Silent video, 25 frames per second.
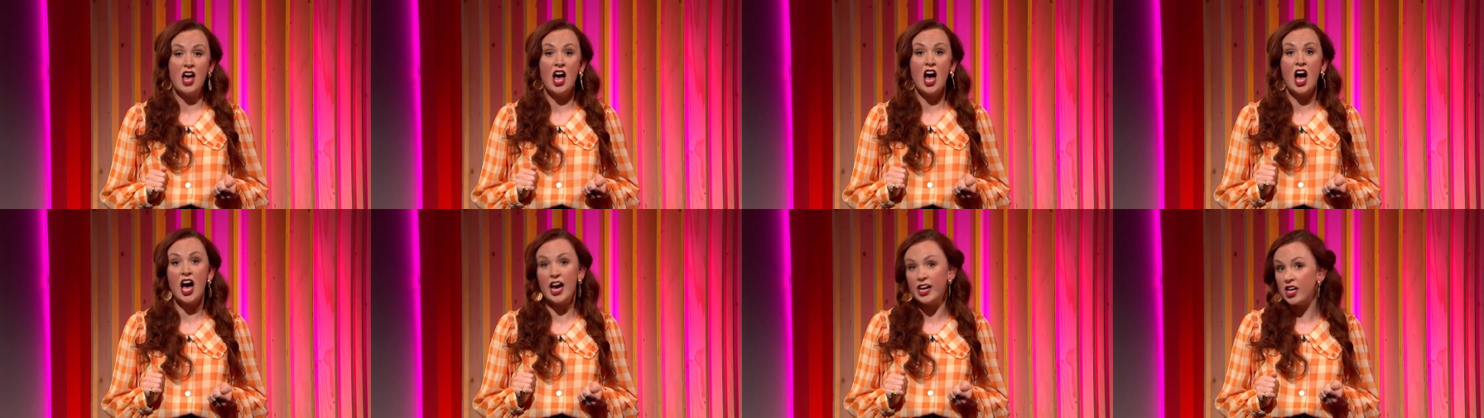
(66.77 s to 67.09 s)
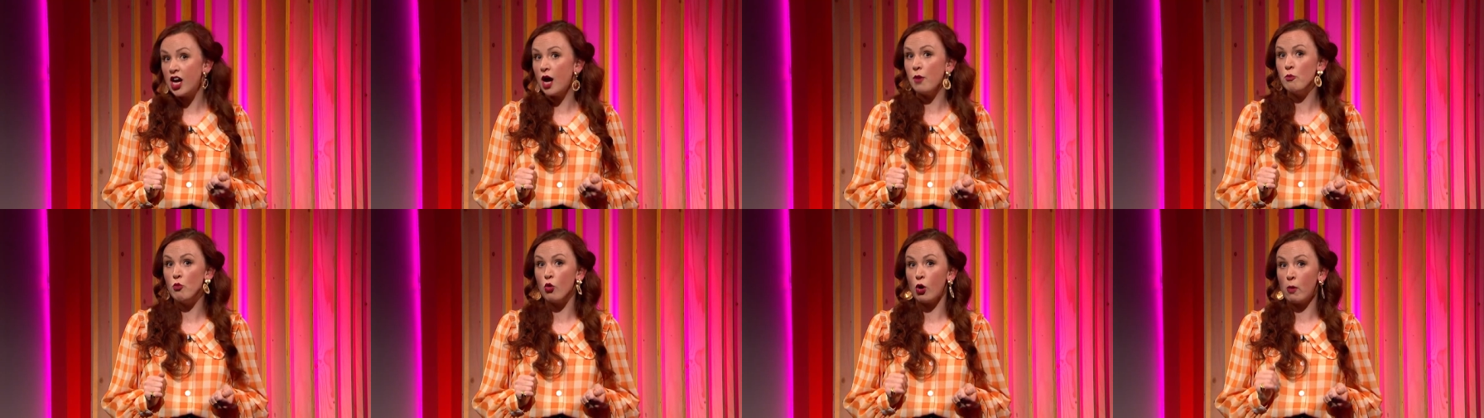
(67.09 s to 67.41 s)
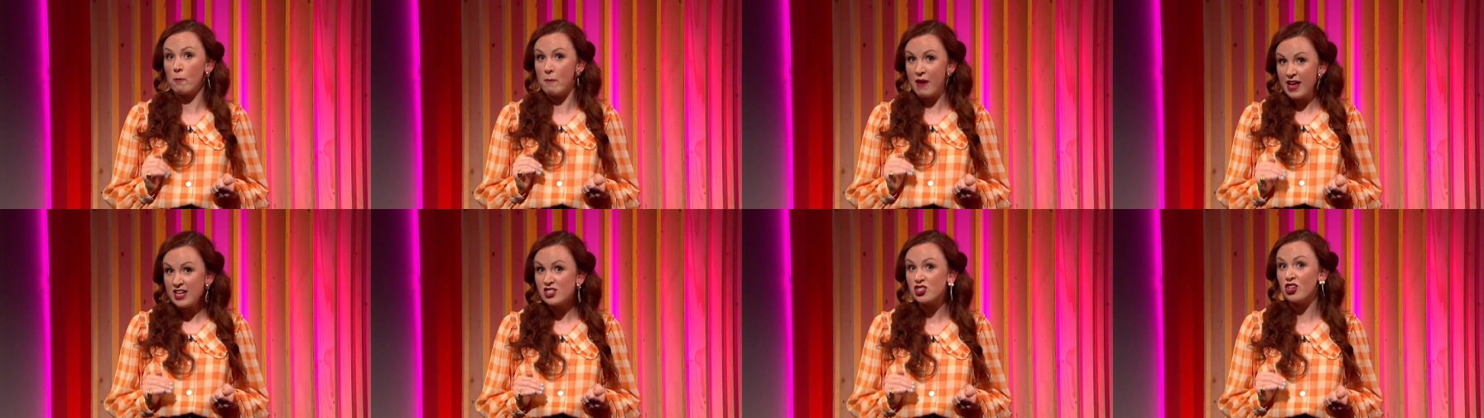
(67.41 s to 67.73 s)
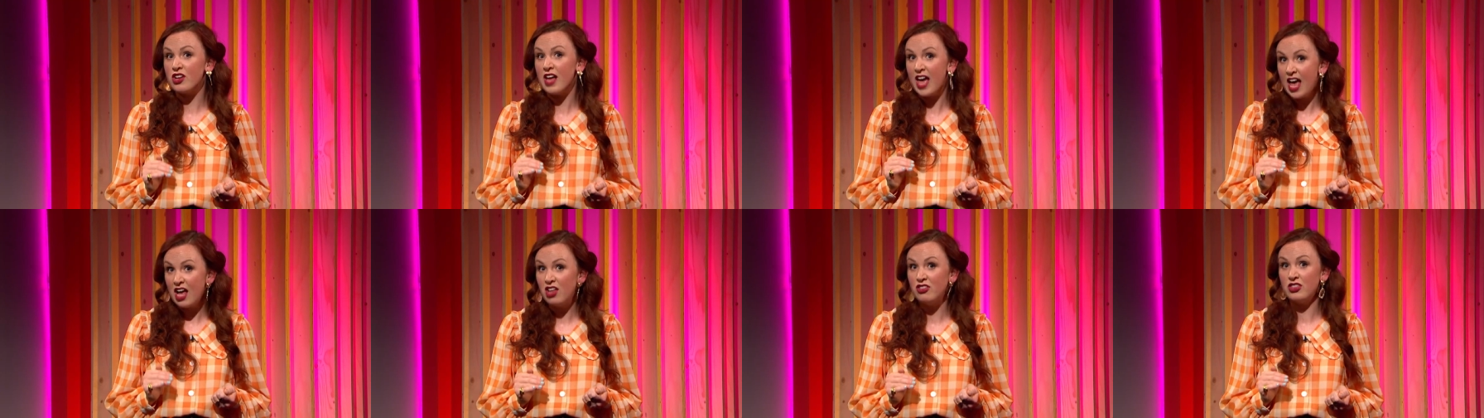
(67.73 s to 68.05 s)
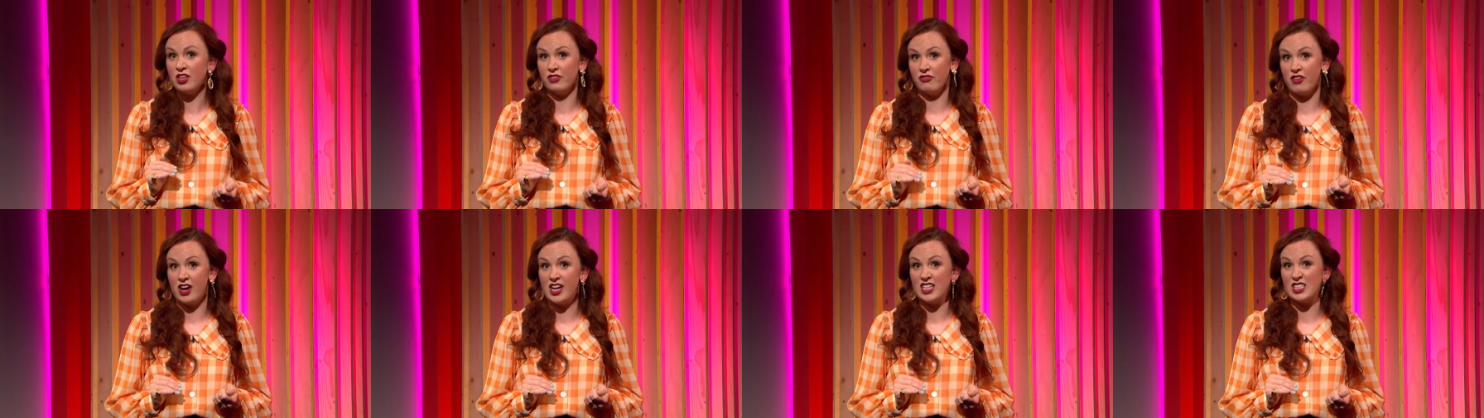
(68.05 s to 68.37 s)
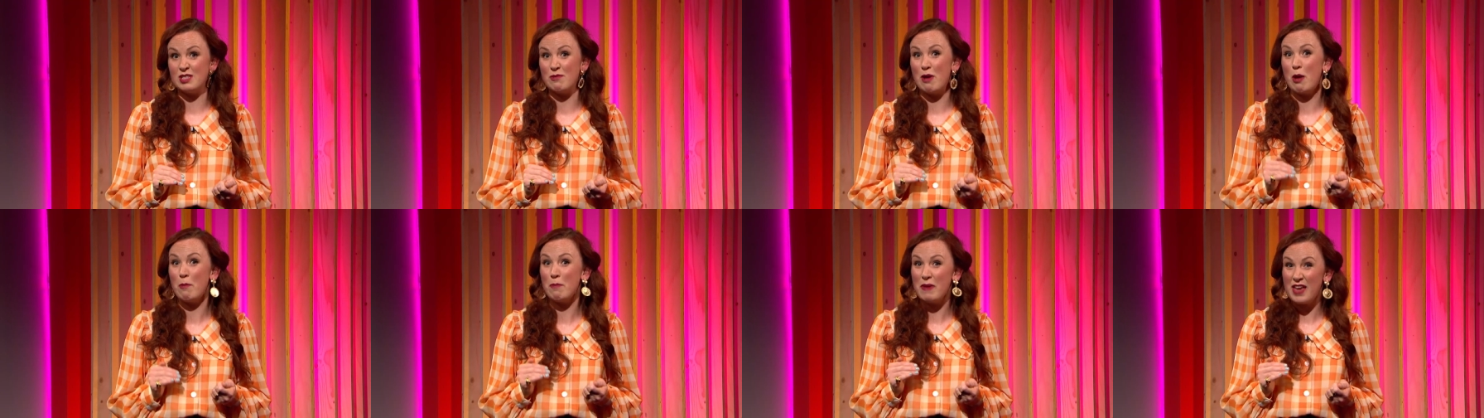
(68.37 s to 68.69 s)
I got more mental health advice
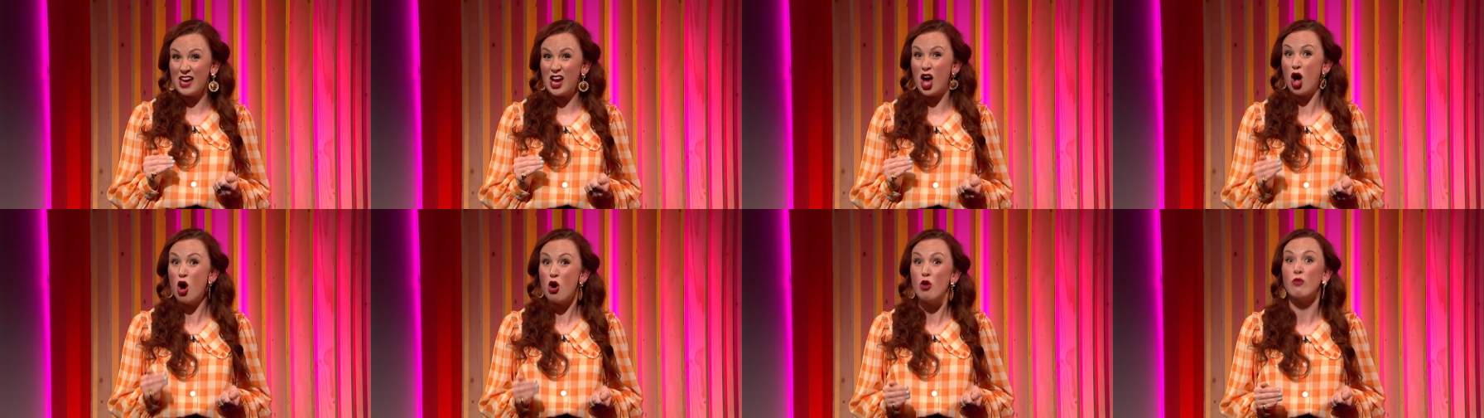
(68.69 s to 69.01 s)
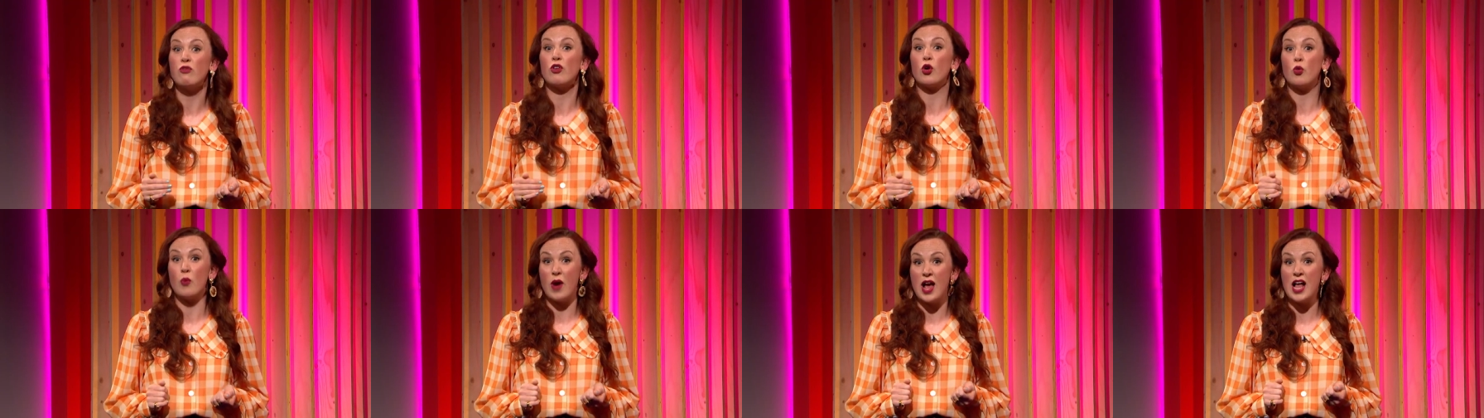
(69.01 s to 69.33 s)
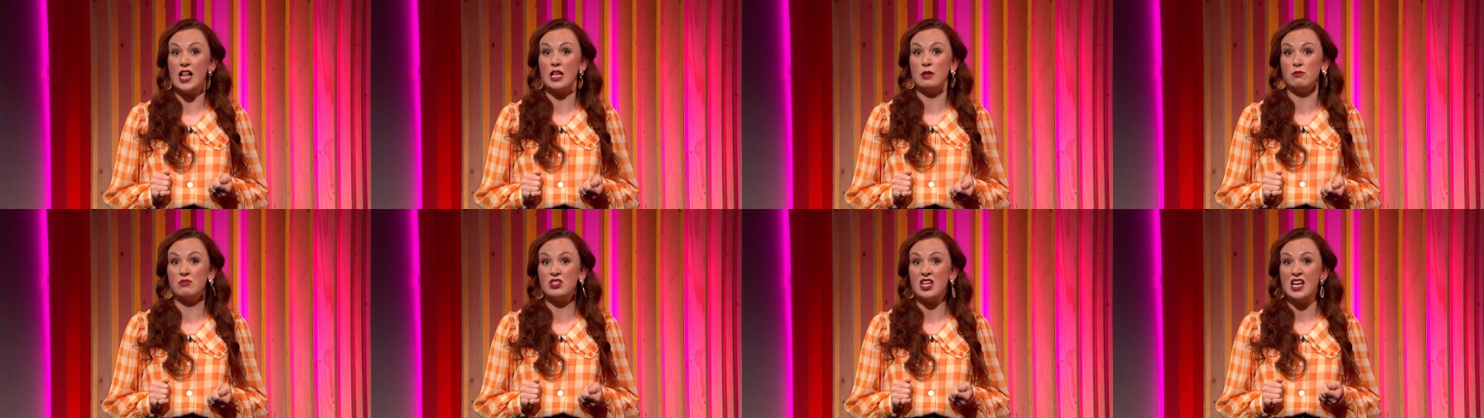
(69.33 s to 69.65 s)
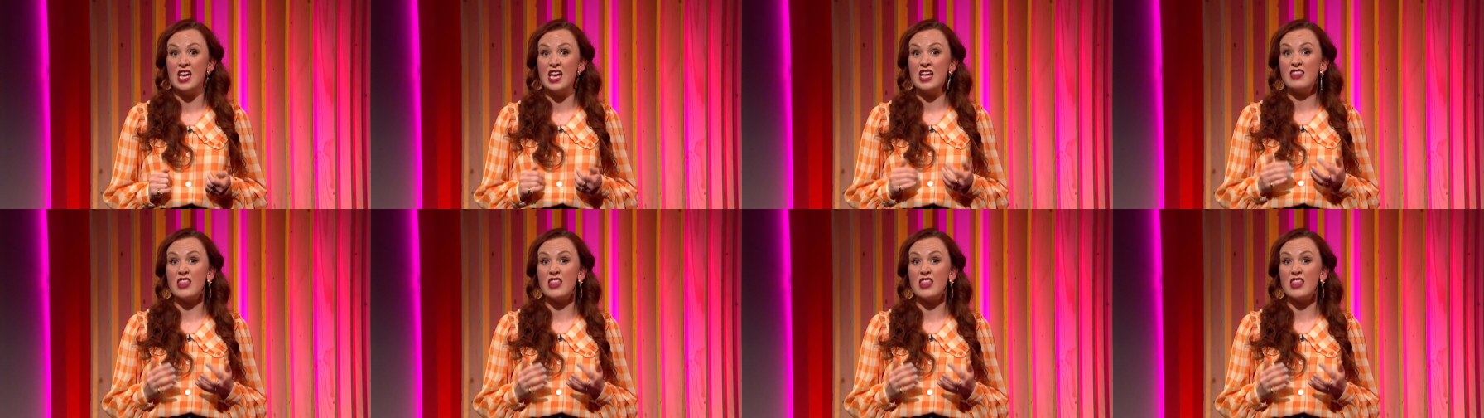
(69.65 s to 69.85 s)
about being overwhelmed